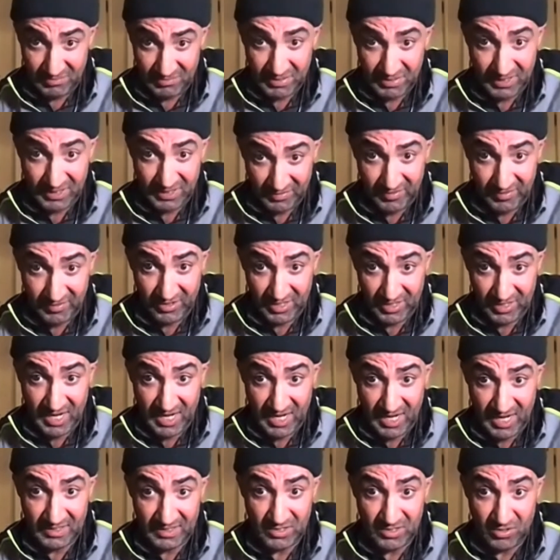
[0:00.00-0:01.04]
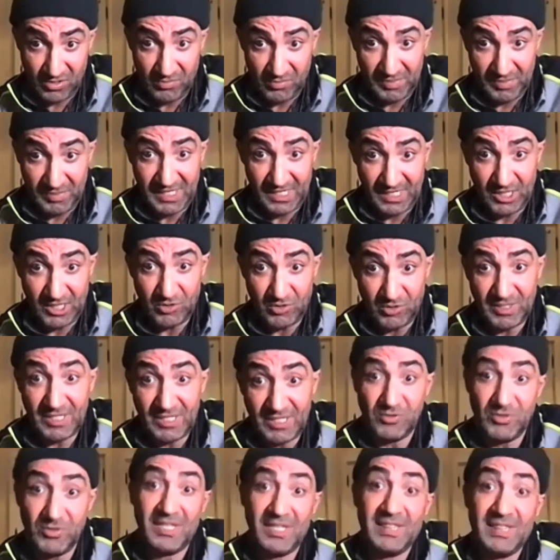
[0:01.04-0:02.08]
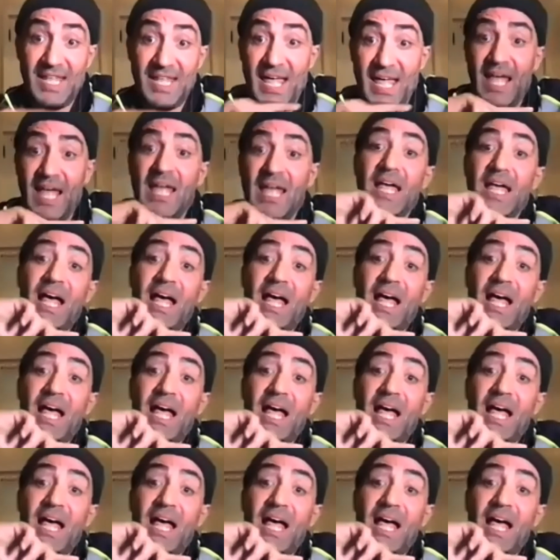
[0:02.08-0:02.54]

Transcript: believe it or not so meaning you need to hit that